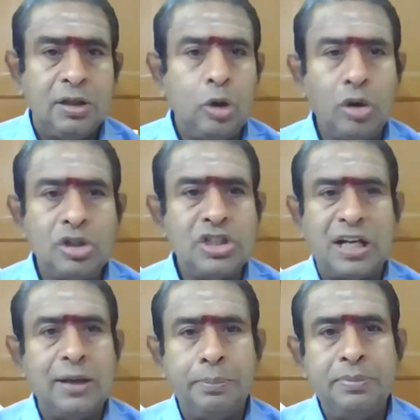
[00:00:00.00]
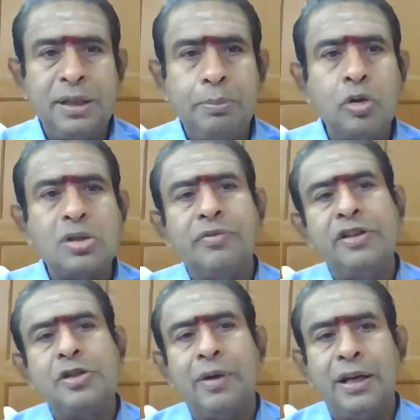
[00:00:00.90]
Don't check up the books
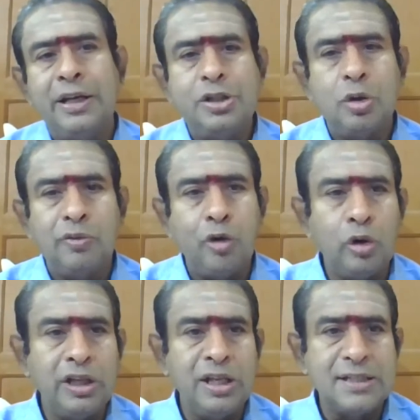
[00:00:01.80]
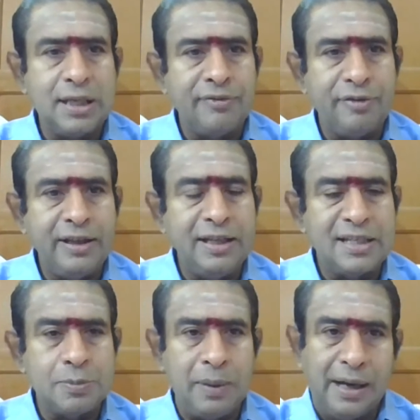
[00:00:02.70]
which were issued 4 years or 5
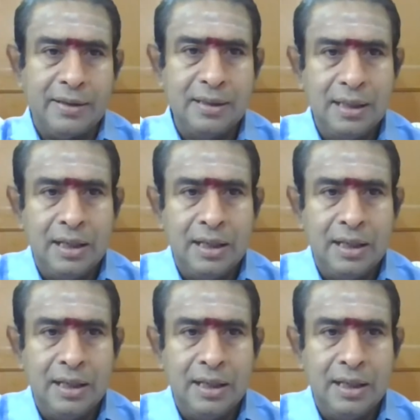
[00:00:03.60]
years back.